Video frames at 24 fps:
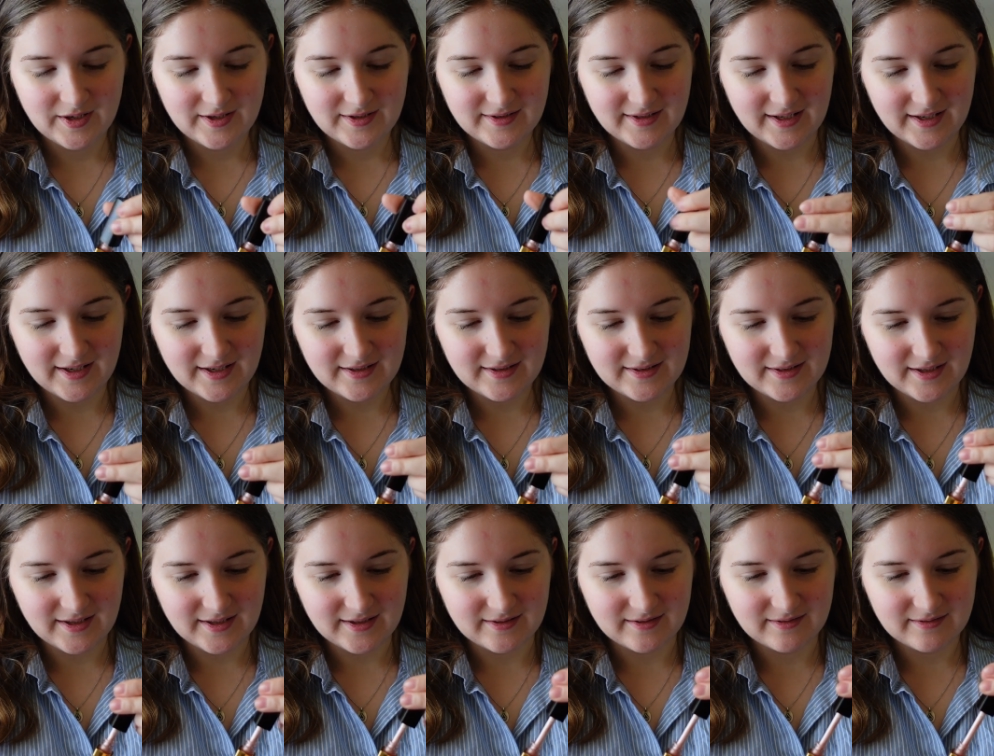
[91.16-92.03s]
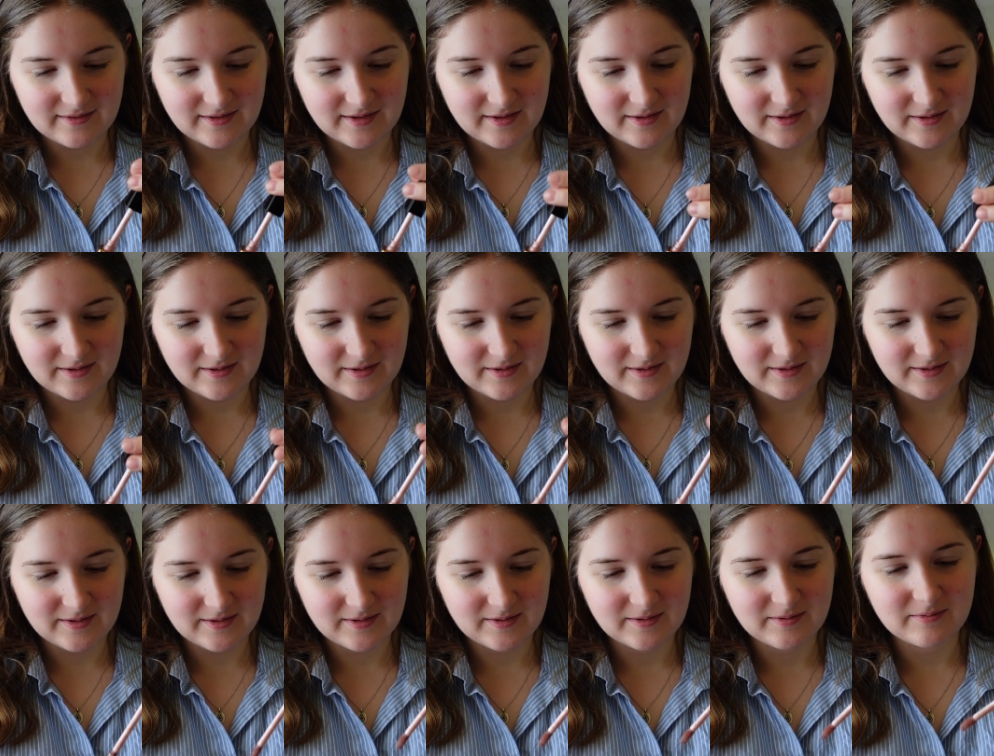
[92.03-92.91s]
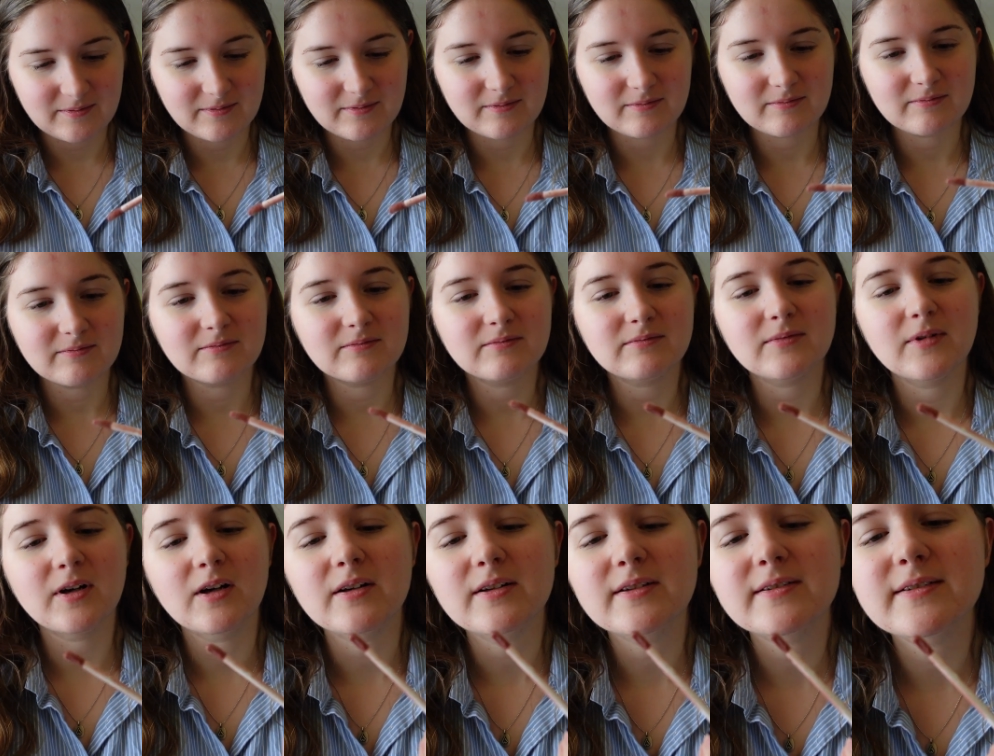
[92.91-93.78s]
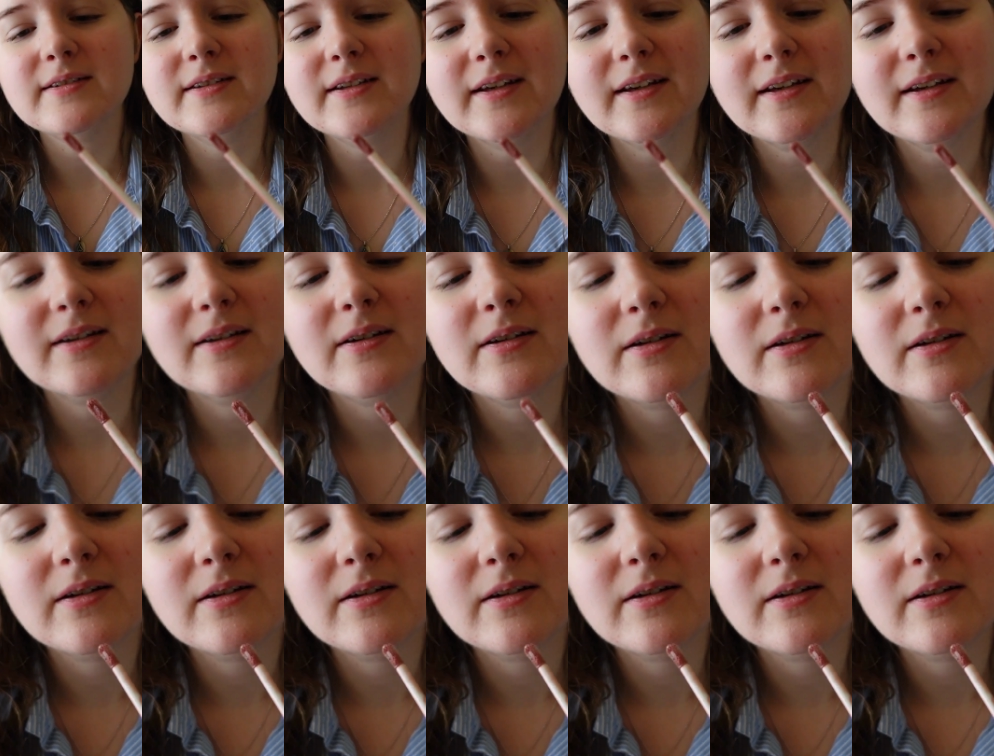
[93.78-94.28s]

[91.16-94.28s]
10 out of 10. Honestly.